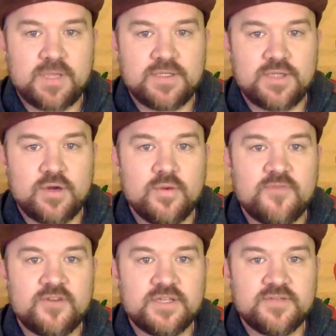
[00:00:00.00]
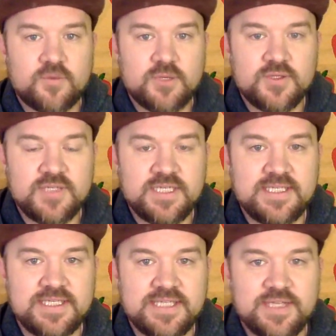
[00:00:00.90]
So first and foremost
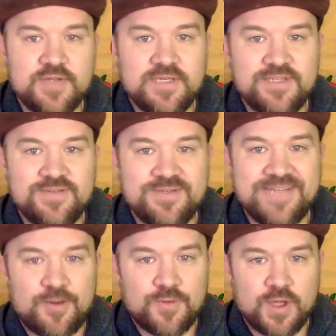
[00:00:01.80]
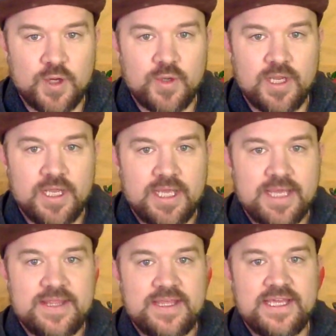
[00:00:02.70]
is that you need to download
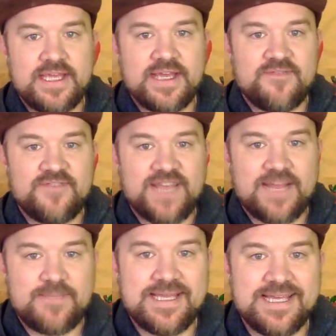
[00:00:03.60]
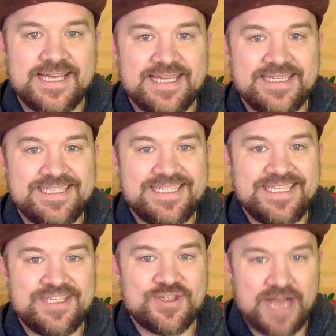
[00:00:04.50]
the Vipkid
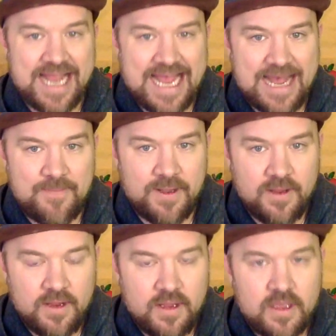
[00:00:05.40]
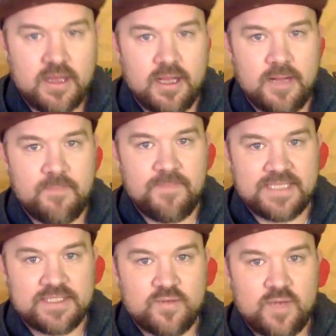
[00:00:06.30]
teacher app.
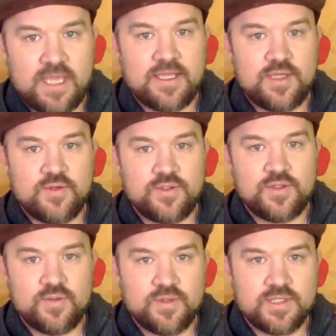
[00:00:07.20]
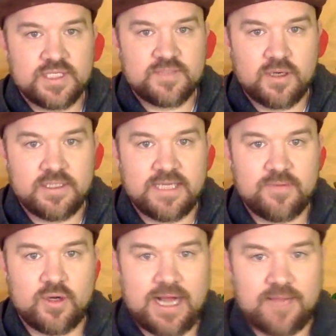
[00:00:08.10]
That's the way that you do the Smart
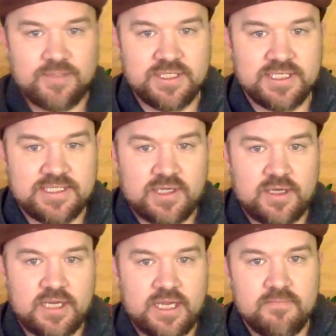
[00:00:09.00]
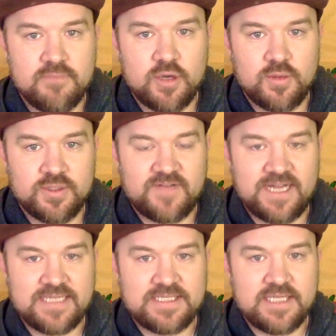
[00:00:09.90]
Demo option. It's on a mobile
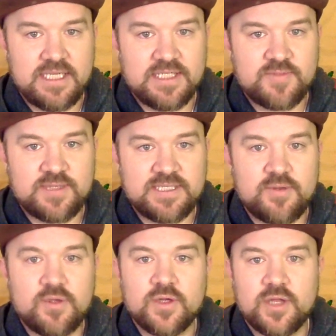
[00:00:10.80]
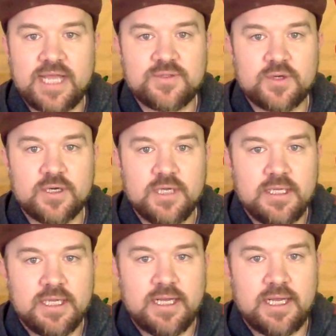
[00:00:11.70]
device. It's pretty simple. Go to the App Store,
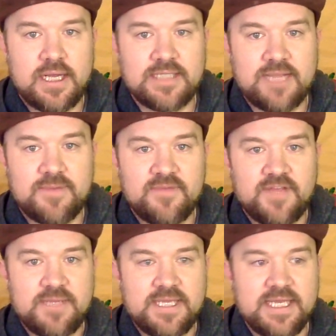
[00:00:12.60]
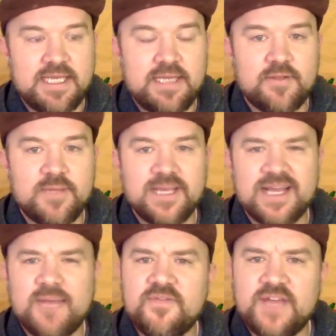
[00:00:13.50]
type in Vipkid. There'll be a
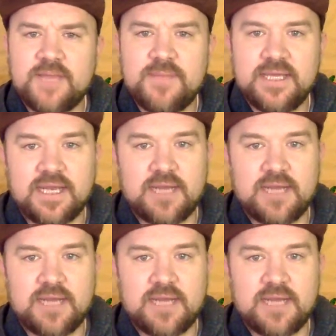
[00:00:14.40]
couple of Vipkid